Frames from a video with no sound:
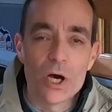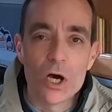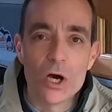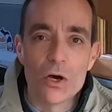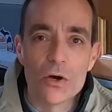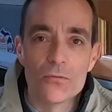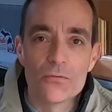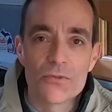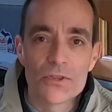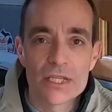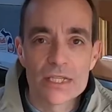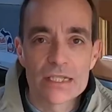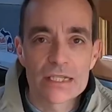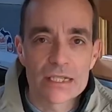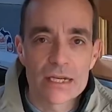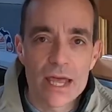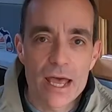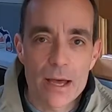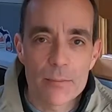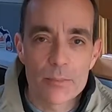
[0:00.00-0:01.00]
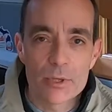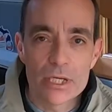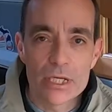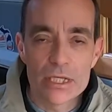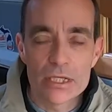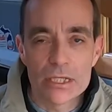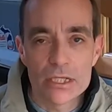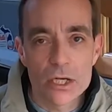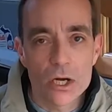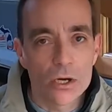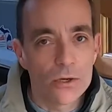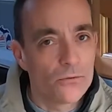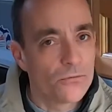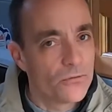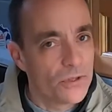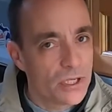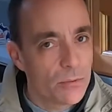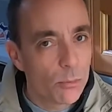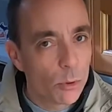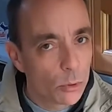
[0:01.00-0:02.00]
of things can happen in the
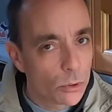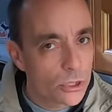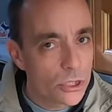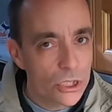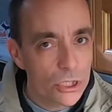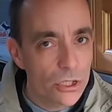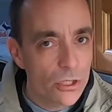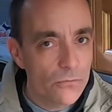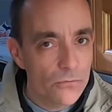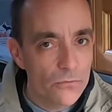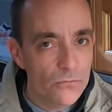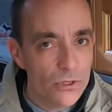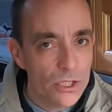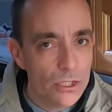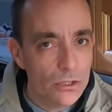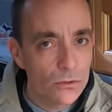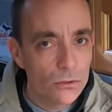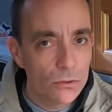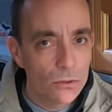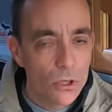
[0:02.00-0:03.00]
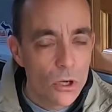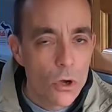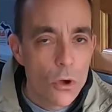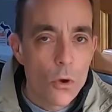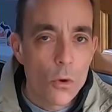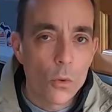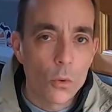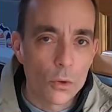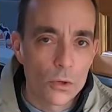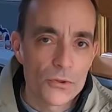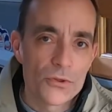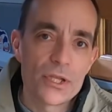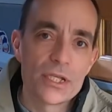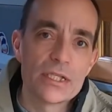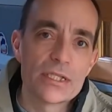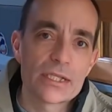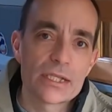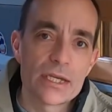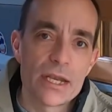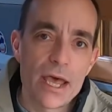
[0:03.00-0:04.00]
RV portion of the vehicle or
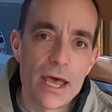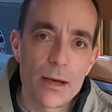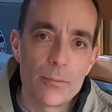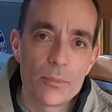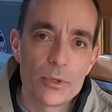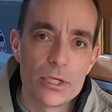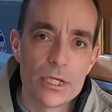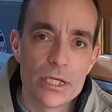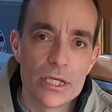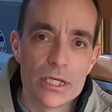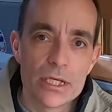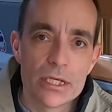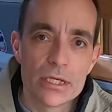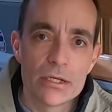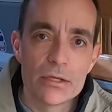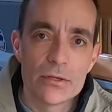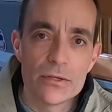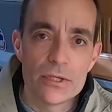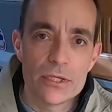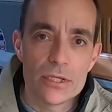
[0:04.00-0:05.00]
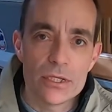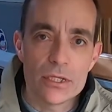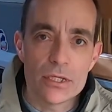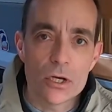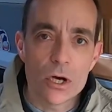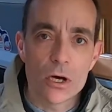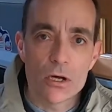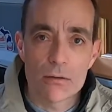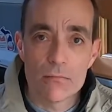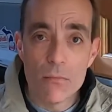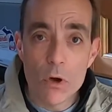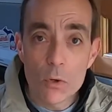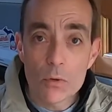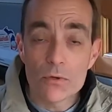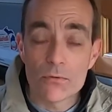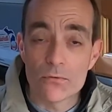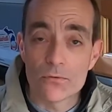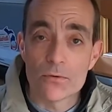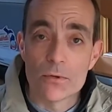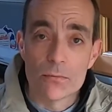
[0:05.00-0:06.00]
things can happen in the
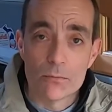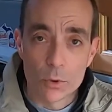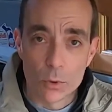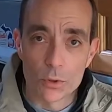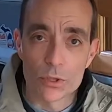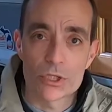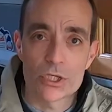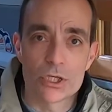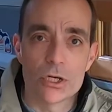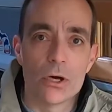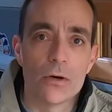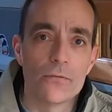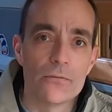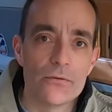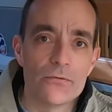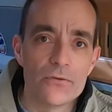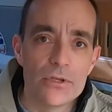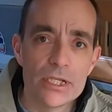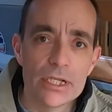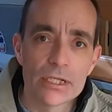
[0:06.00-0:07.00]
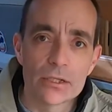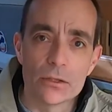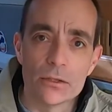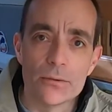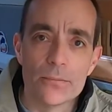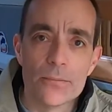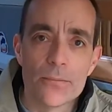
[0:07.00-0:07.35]
automotive portion of the vehicle.